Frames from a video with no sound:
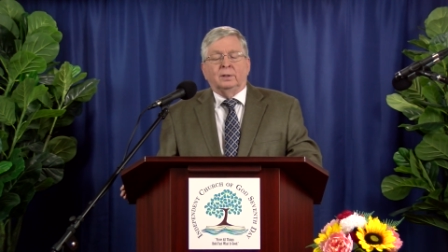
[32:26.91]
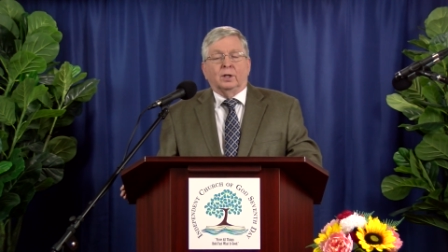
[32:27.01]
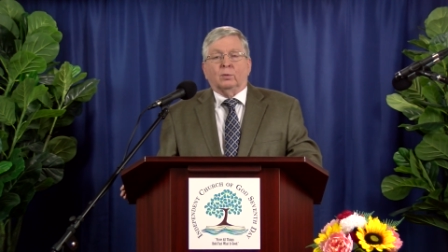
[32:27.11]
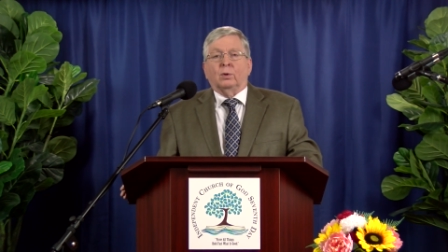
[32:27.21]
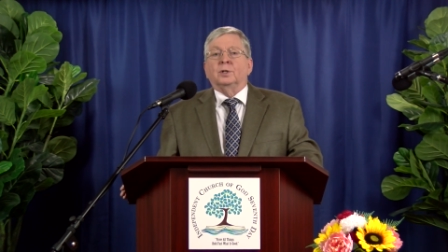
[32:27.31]

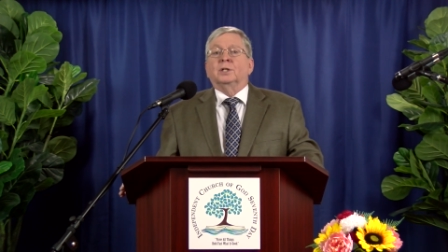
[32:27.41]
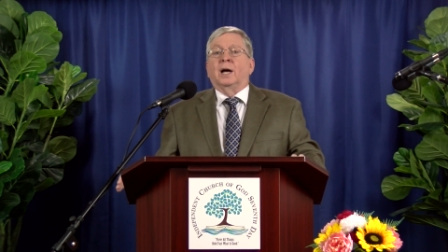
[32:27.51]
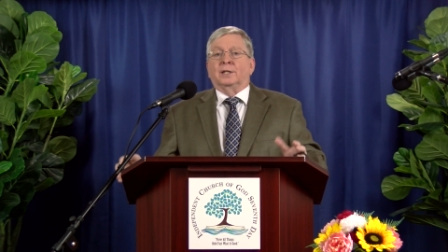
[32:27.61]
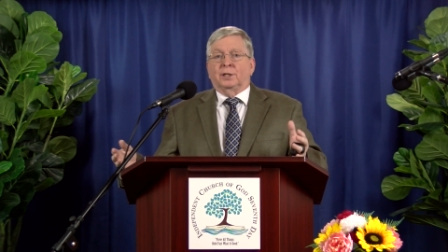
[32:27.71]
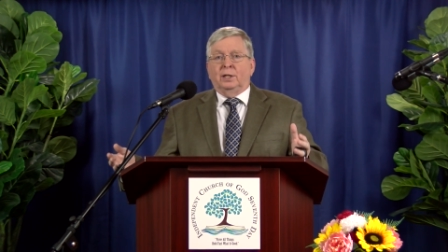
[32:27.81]
in other words,
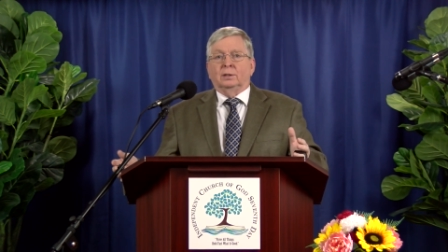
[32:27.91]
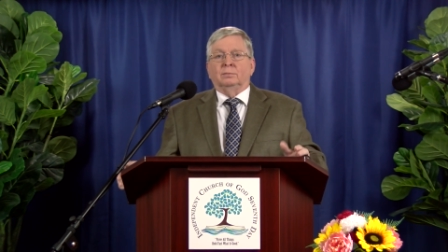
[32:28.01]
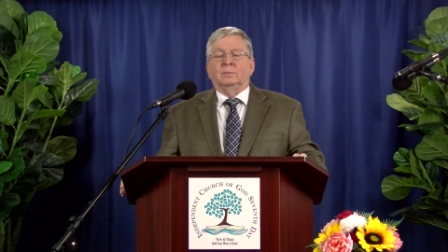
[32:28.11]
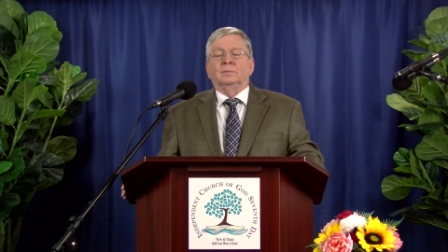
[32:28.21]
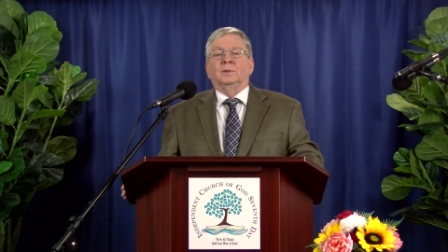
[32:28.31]
God's
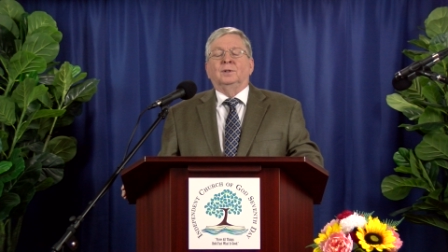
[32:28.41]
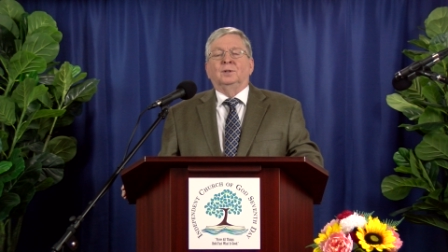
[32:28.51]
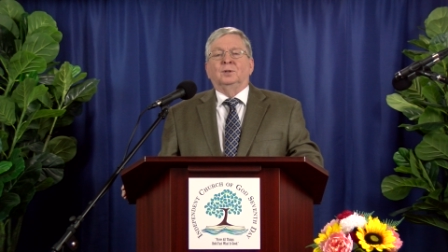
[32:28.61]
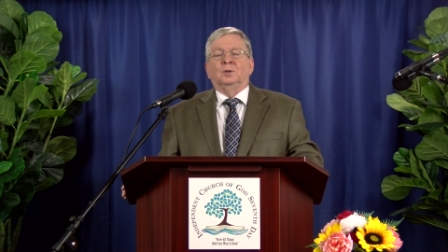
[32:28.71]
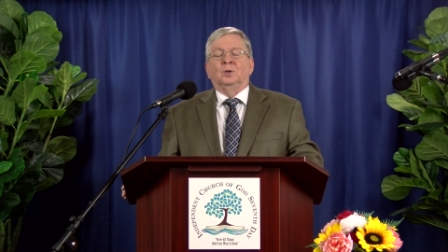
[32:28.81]
kingdom,
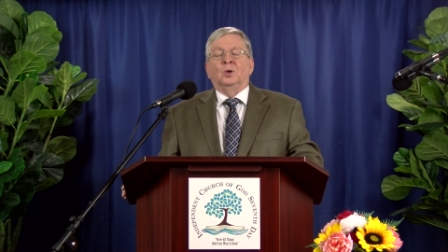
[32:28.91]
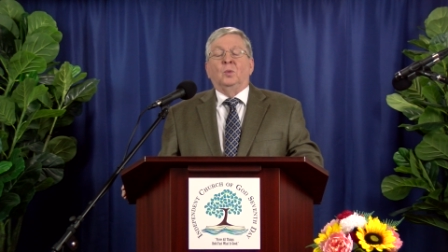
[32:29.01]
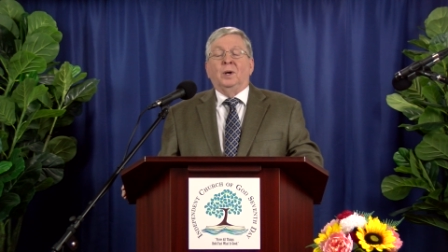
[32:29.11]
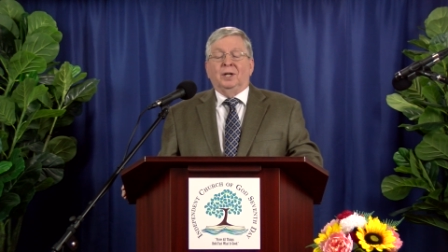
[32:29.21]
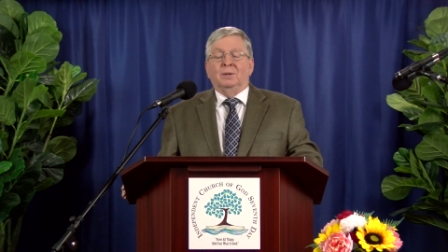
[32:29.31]

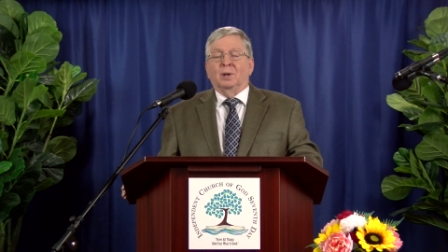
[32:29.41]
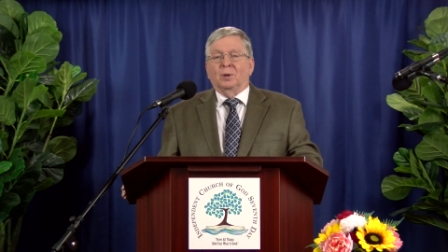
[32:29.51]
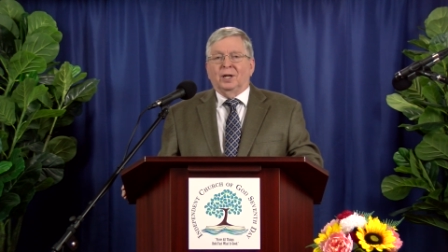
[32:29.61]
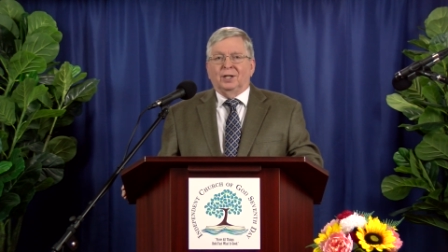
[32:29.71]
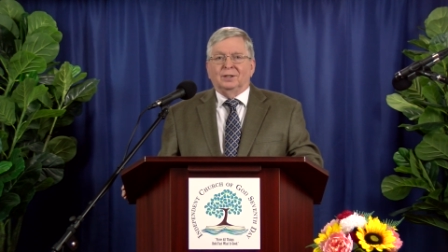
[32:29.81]
we need to be
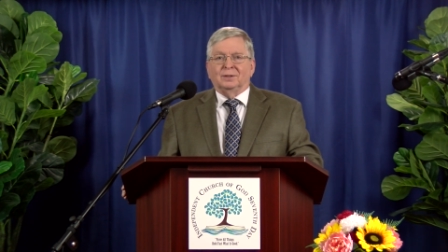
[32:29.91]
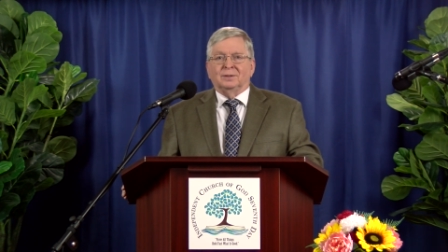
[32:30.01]
ready.